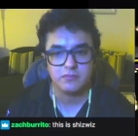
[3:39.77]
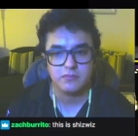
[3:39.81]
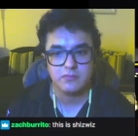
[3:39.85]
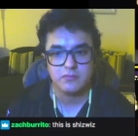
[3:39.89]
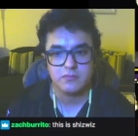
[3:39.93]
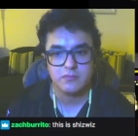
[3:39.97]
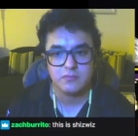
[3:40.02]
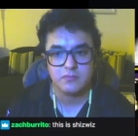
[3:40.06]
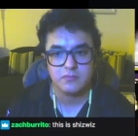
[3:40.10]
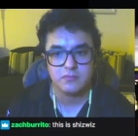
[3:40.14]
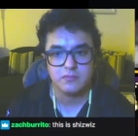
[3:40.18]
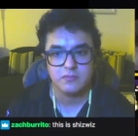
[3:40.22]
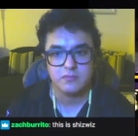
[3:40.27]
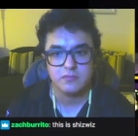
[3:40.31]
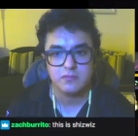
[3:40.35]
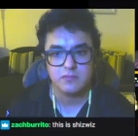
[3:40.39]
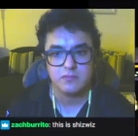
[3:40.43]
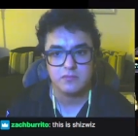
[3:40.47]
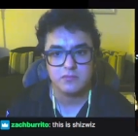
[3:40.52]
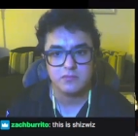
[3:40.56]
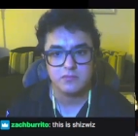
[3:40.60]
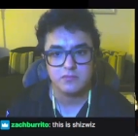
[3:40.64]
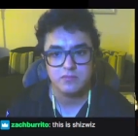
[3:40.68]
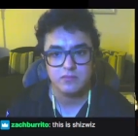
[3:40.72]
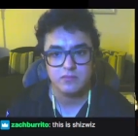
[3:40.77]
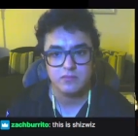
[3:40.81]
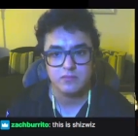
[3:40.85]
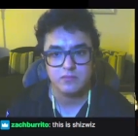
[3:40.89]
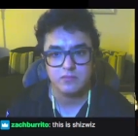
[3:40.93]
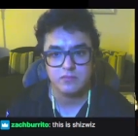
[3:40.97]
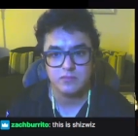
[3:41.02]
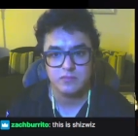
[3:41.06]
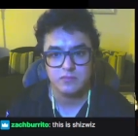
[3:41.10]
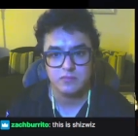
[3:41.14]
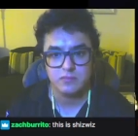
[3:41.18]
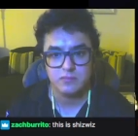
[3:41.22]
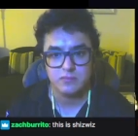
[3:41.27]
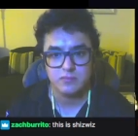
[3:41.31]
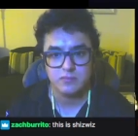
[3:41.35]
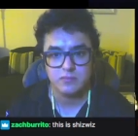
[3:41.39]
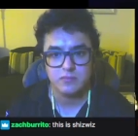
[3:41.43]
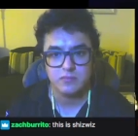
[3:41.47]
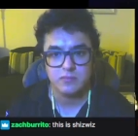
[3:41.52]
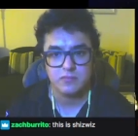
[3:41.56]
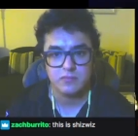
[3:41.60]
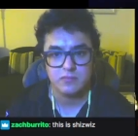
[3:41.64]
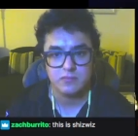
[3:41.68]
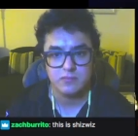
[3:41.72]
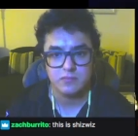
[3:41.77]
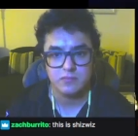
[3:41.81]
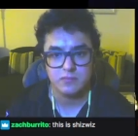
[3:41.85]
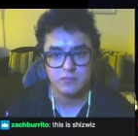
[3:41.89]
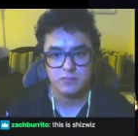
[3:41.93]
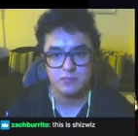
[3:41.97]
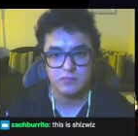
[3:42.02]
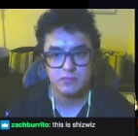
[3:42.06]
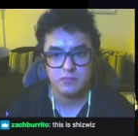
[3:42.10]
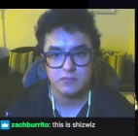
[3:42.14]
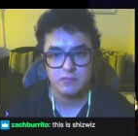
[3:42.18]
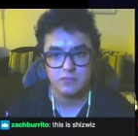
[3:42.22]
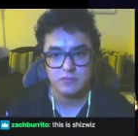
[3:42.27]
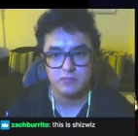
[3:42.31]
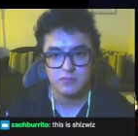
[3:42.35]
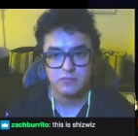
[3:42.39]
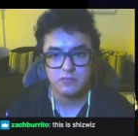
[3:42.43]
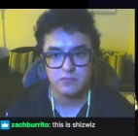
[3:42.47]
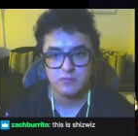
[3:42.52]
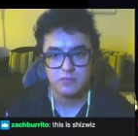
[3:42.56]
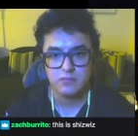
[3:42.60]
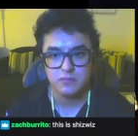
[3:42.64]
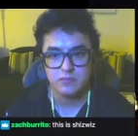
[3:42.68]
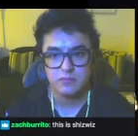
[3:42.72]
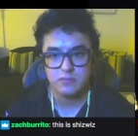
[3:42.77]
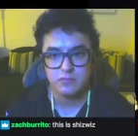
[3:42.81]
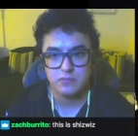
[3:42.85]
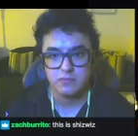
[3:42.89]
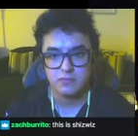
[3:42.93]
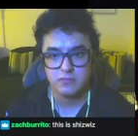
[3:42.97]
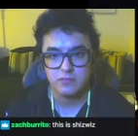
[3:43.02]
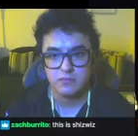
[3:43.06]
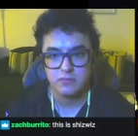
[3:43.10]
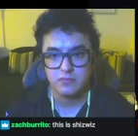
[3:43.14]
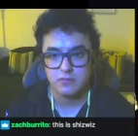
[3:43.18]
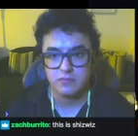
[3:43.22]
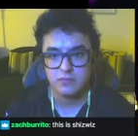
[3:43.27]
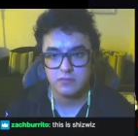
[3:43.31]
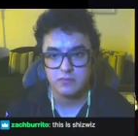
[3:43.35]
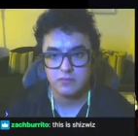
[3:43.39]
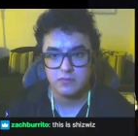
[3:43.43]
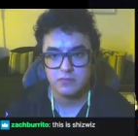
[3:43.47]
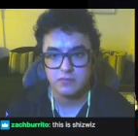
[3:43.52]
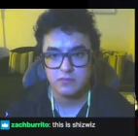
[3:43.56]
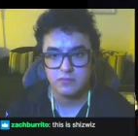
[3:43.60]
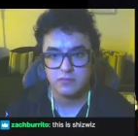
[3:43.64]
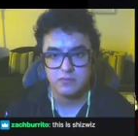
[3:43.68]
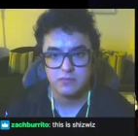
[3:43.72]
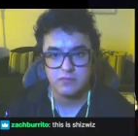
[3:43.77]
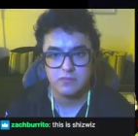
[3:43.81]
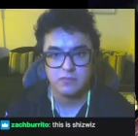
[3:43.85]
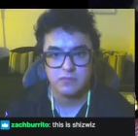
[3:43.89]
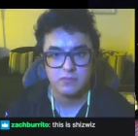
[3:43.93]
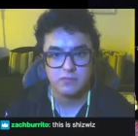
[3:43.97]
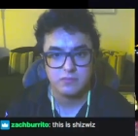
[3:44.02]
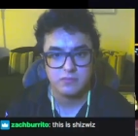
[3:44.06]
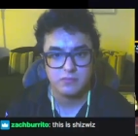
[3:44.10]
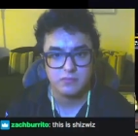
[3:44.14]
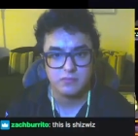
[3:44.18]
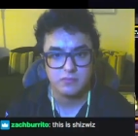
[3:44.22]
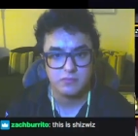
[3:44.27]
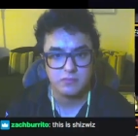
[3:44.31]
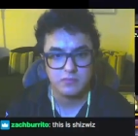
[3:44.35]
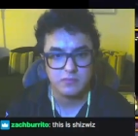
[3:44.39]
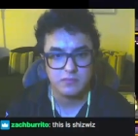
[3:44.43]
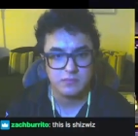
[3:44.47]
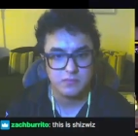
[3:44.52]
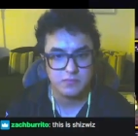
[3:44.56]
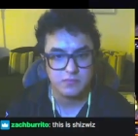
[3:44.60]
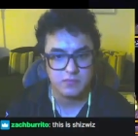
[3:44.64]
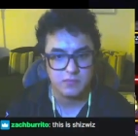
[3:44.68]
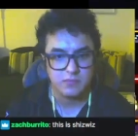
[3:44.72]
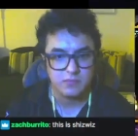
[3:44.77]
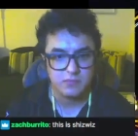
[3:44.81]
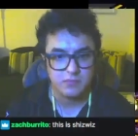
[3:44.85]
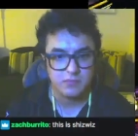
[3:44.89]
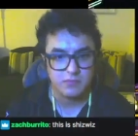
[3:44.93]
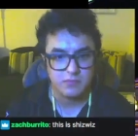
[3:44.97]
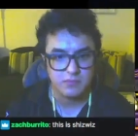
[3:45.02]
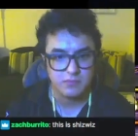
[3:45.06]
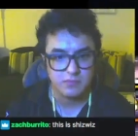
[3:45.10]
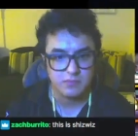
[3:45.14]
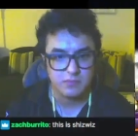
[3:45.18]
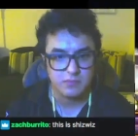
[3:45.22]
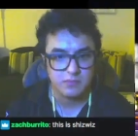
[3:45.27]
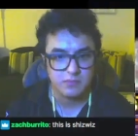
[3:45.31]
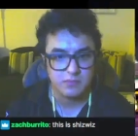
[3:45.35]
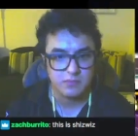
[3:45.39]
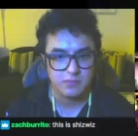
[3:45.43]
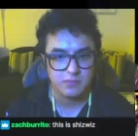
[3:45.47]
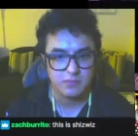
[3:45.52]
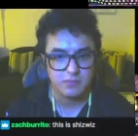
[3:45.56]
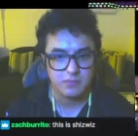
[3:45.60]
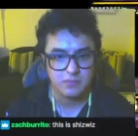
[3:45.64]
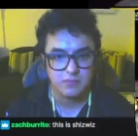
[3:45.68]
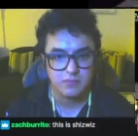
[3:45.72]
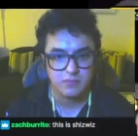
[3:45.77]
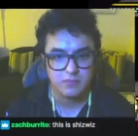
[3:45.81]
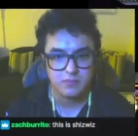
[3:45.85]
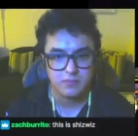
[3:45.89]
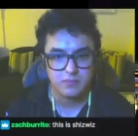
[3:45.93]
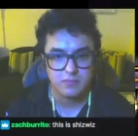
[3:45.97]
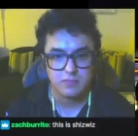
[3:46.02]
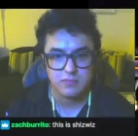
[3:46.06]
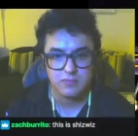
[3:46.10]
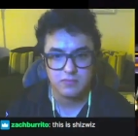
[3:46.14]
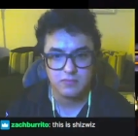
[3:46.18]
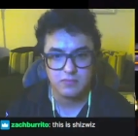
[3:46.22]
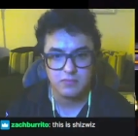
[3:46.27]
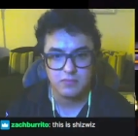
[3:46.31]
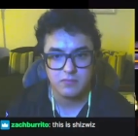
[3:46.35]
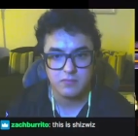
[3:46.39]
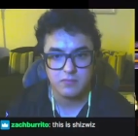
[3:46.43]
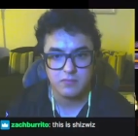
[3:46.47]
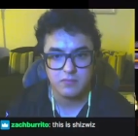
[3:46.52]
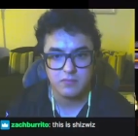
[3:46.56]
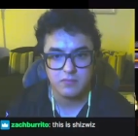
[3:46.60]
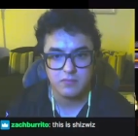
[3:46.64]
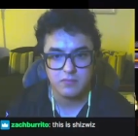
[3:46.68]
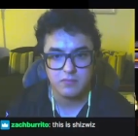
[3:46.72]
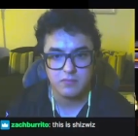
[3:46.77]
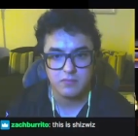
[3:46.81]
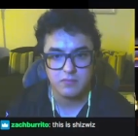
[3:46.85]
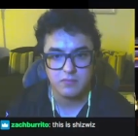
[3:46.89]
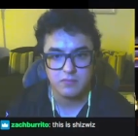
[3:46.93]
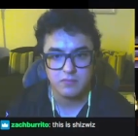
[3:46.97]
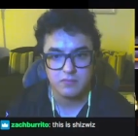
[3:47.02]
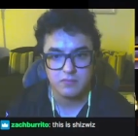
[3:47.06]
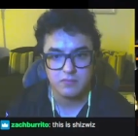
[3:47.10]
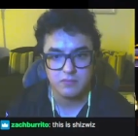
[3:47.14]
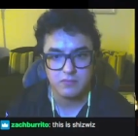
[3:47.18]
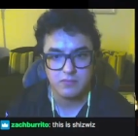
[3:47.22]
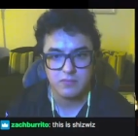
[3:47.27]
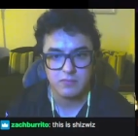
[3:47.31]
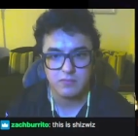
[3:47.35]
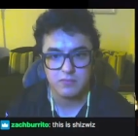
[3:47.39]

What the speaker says: No one is speaking in this clip.